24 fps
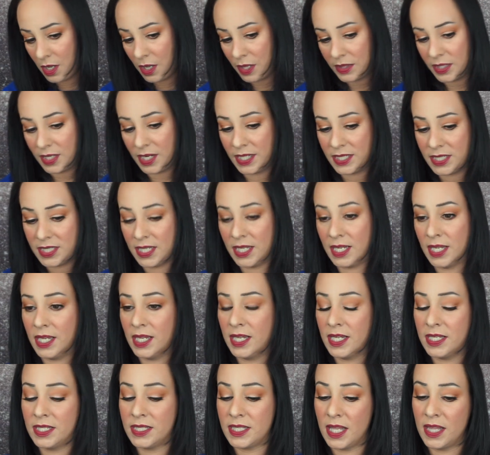The next thing
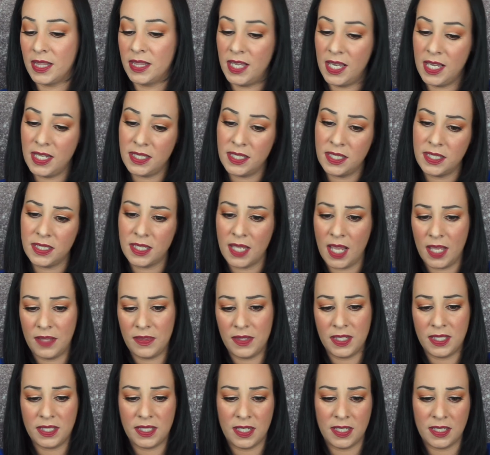is this, and
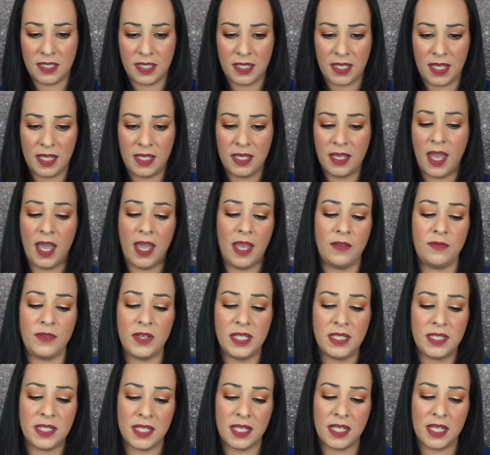this is the
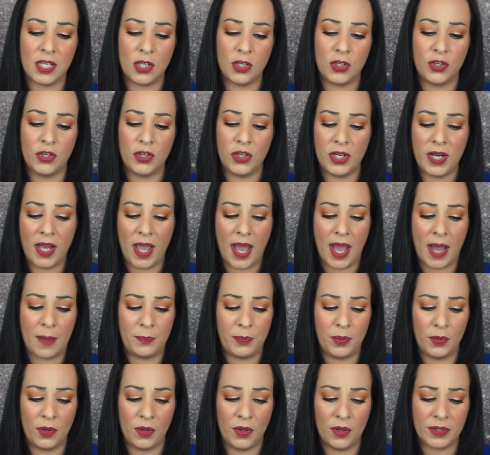KVD Good
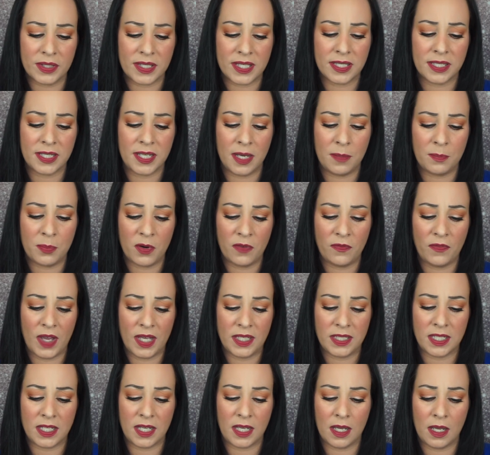Apple Skin
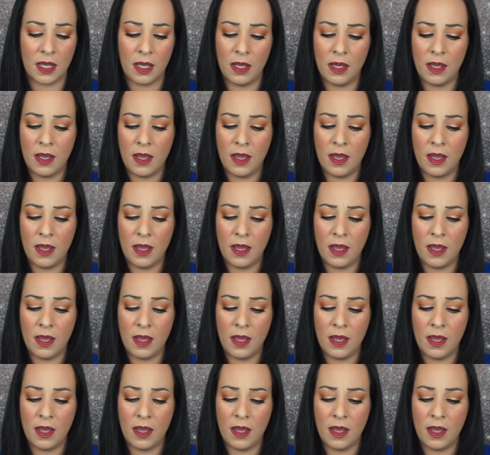Perfecting